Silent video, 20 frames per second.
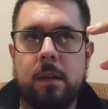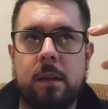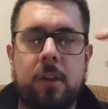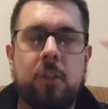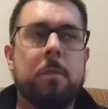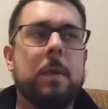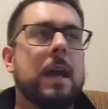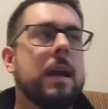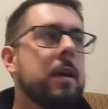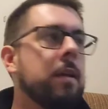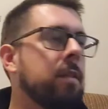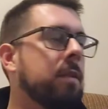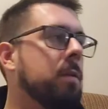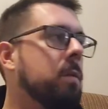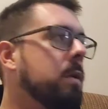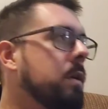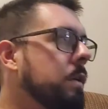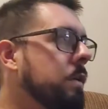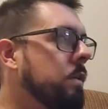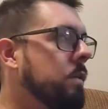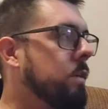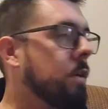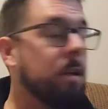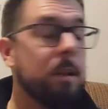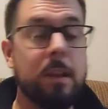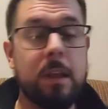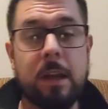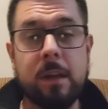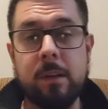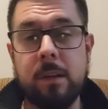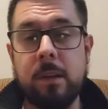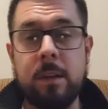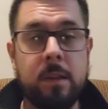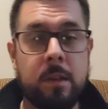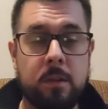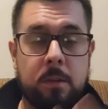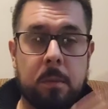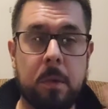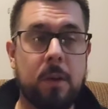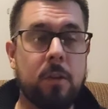he's back in the woods collecting
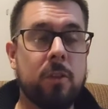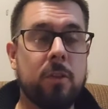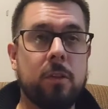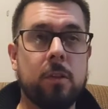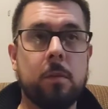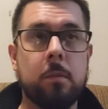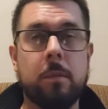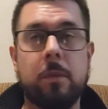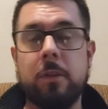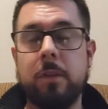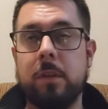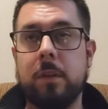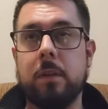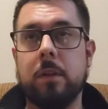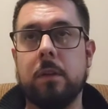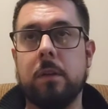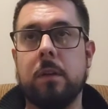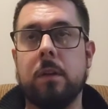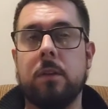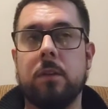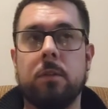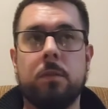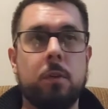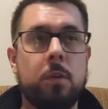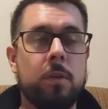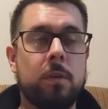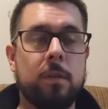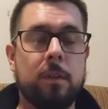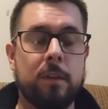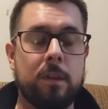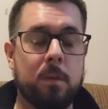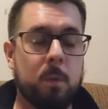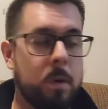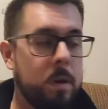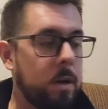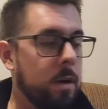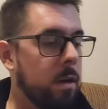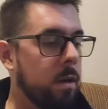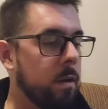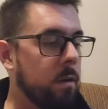his mushrooms and his food for the
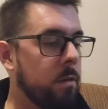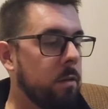winter.